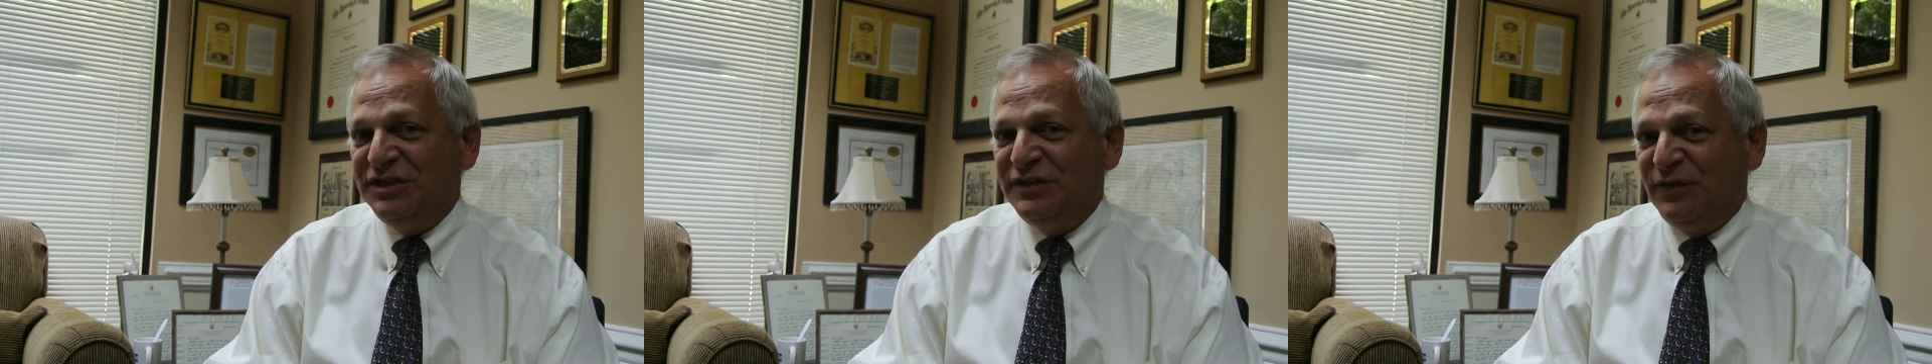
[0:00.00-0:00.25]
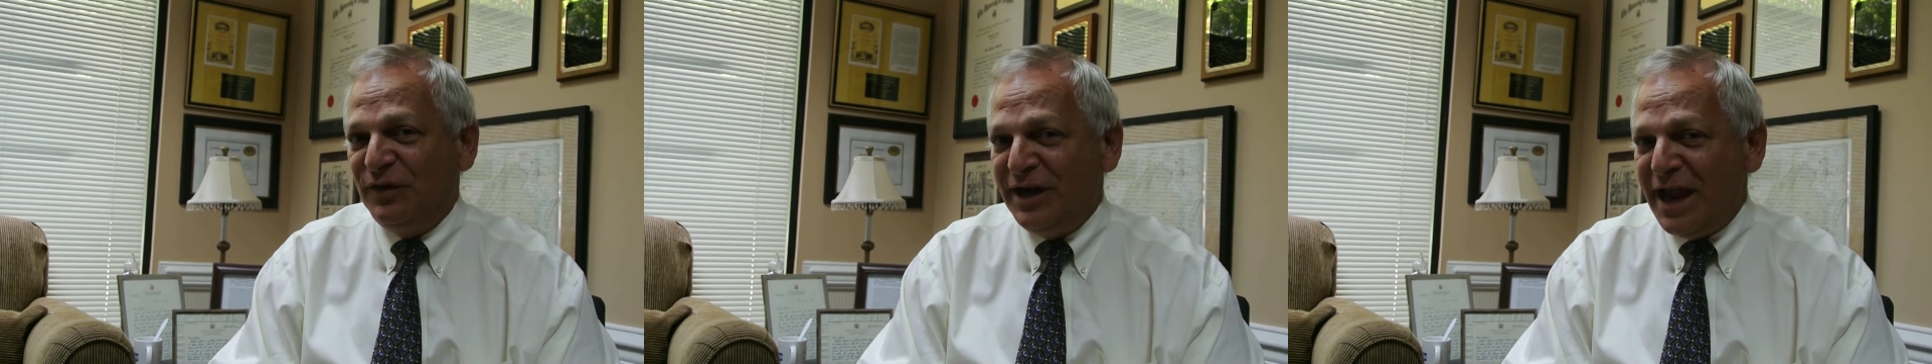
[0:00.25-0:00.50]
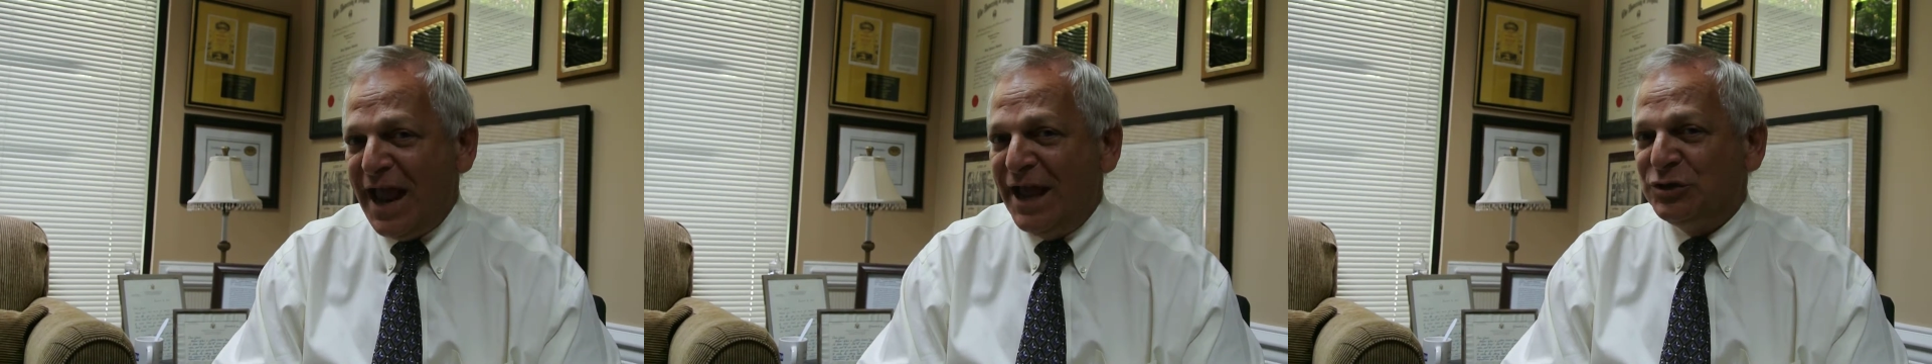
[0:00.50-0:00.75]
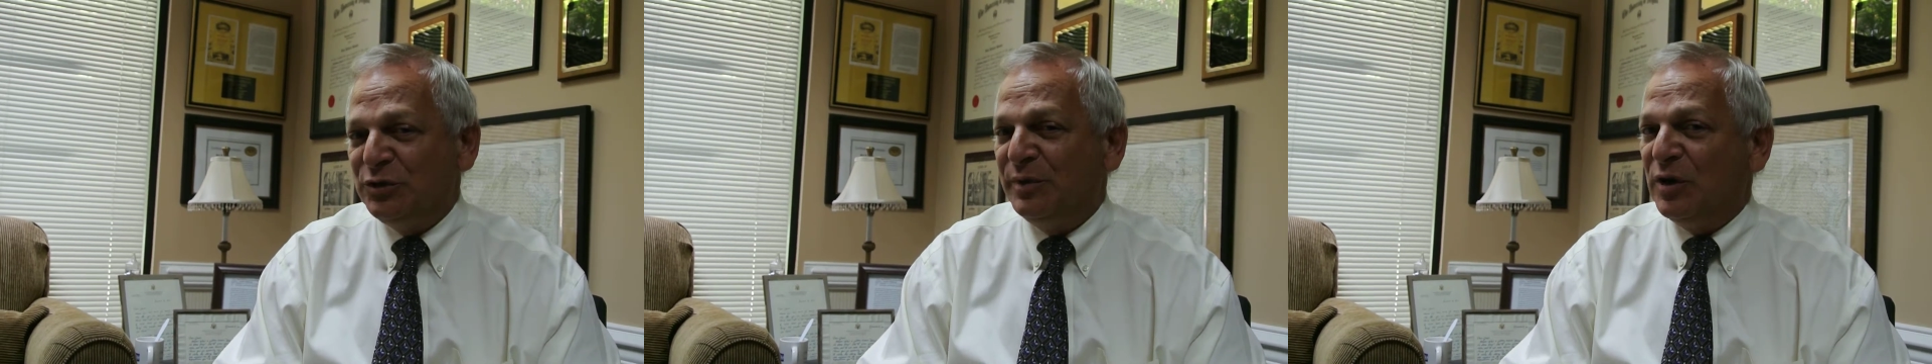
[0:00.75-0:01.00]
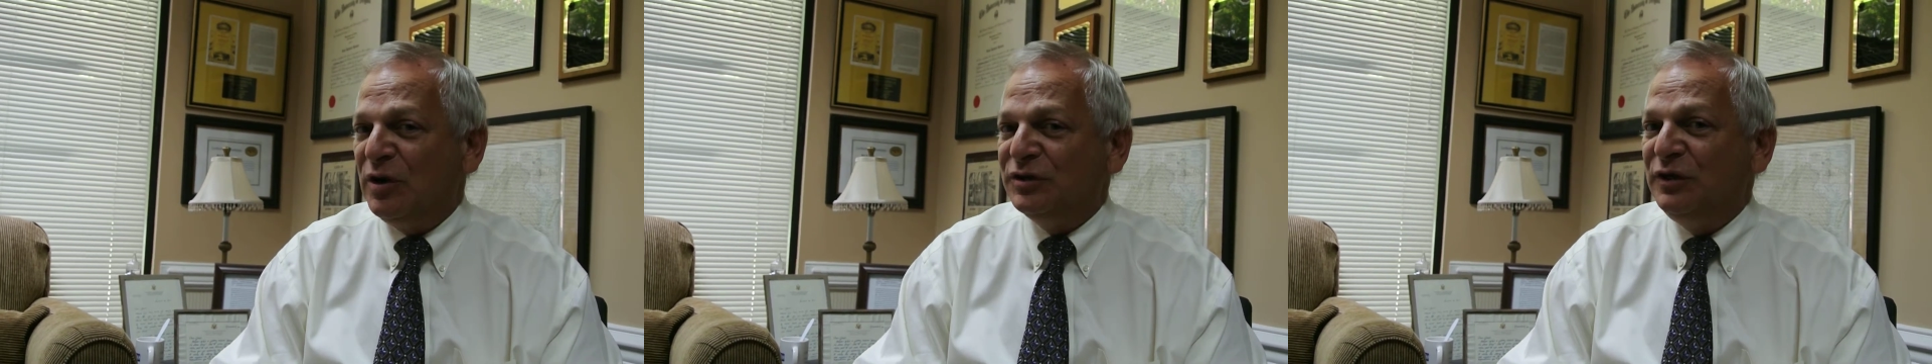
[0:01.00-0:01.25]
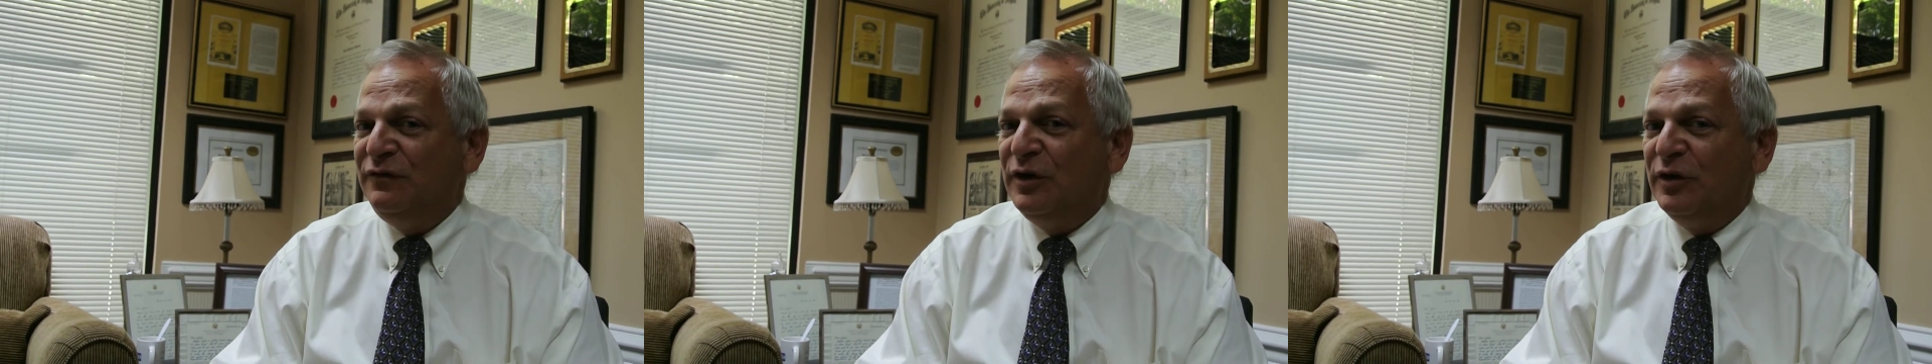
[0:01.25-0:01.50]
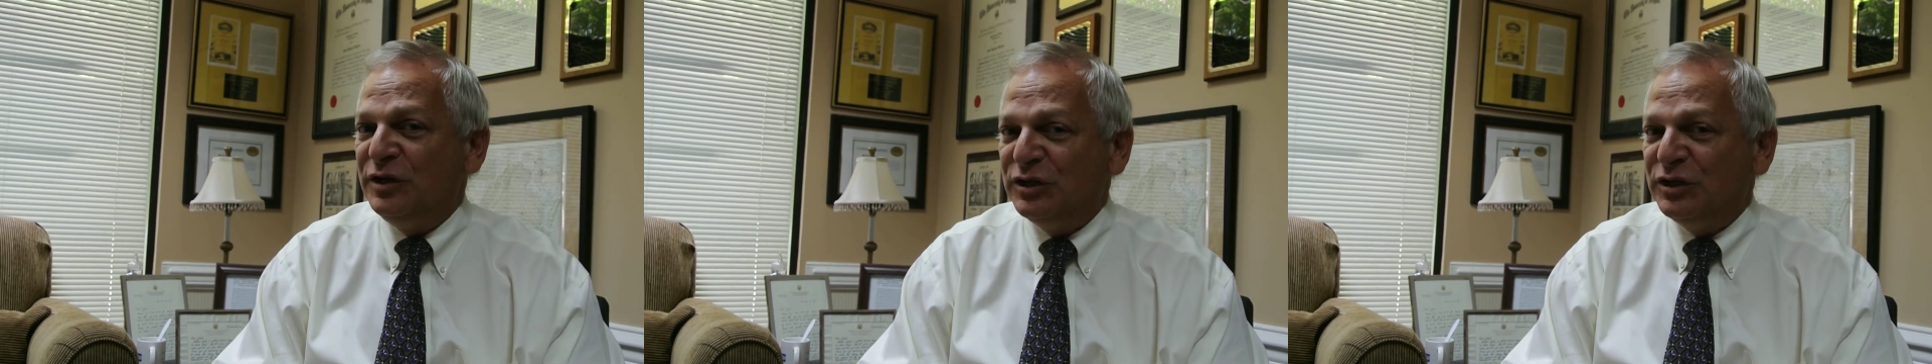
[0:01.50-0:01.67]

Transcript: is very agile, but also very